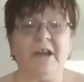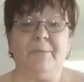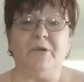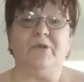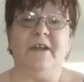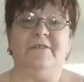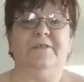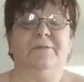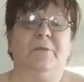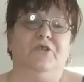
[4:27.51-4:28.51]
cup of
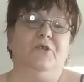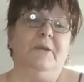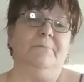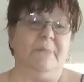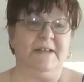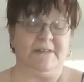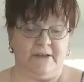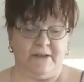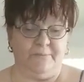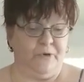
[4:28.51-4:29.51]
craisins, but you can mix
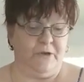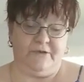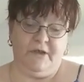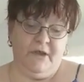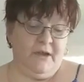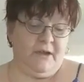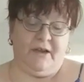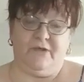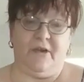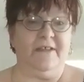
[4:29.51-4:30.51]
it and put
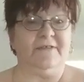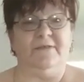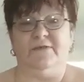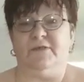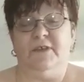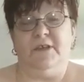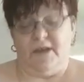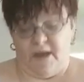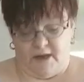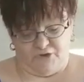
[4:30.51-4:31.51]
craisins,
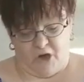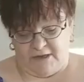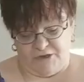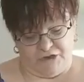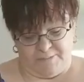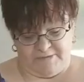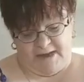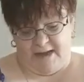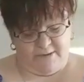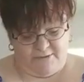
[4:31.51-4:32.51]
chocolate chips,
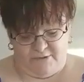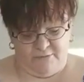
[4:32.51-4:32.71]
and